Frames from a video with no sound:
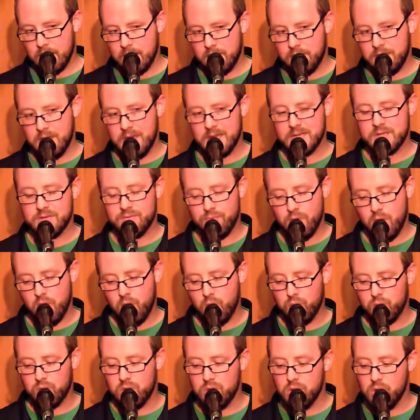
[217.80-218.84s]
This
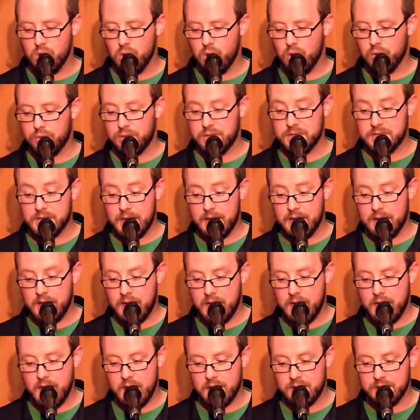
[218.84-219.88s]
road north is getting
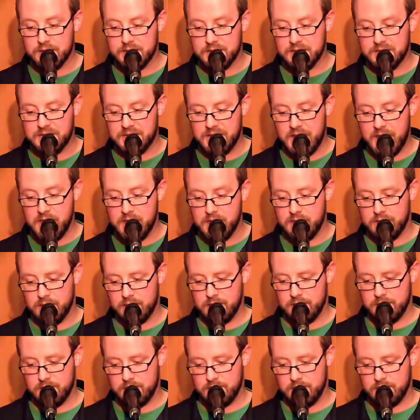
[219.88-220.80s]
harder to take.